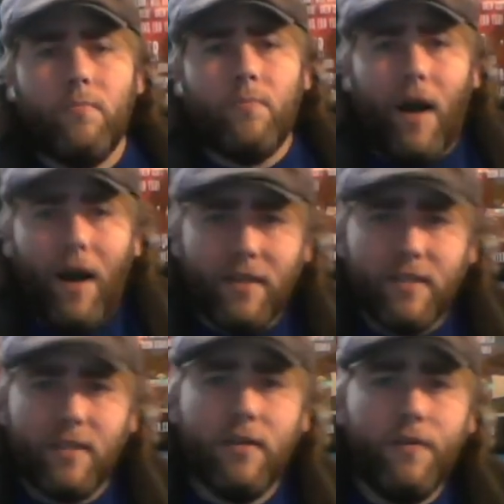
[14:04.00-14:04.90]

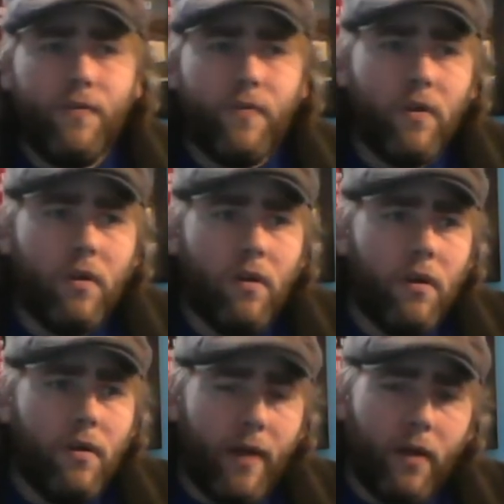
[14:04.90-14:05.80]
positive
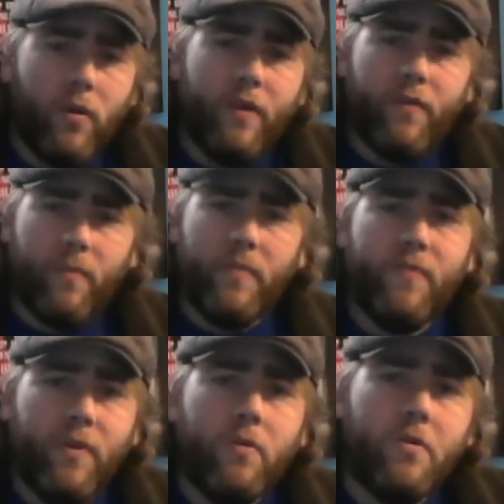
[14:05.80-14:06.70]
not only from the
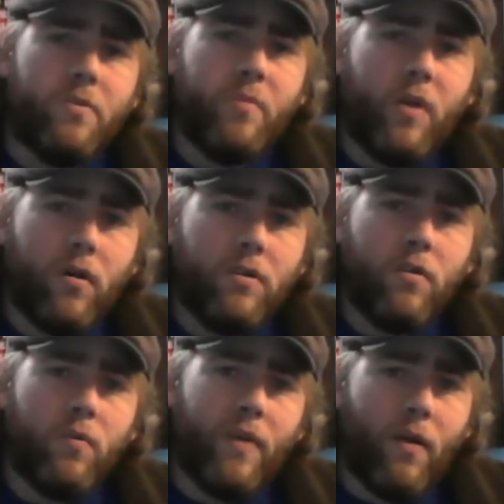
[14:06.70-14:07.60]
viewers but
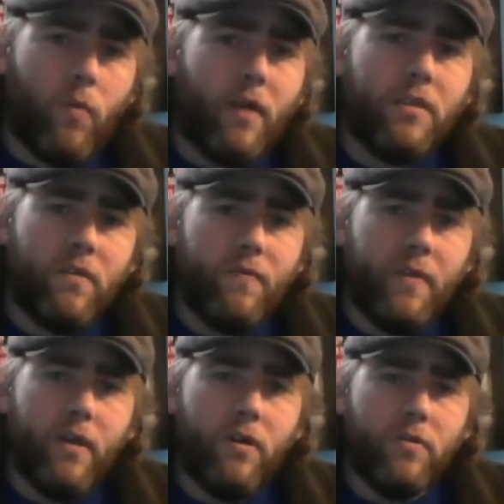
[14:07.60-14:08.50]
also when I watch the
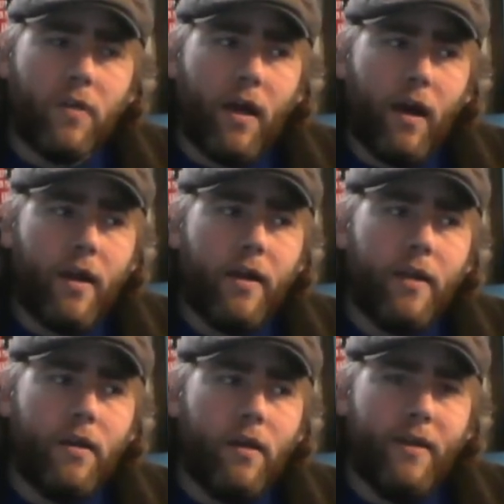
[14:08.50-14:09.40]
videos,
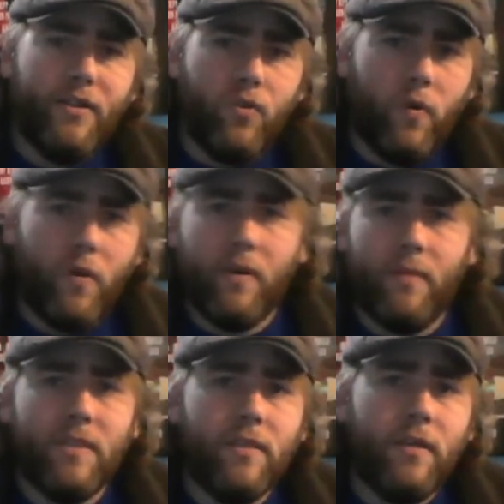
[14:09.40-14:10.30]
I enjoy what
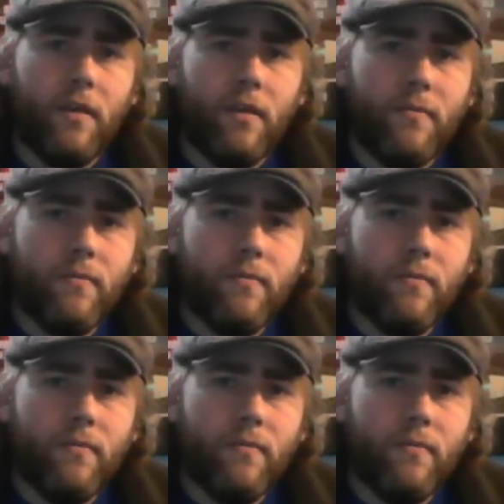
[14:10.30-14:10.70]
I'm seeing.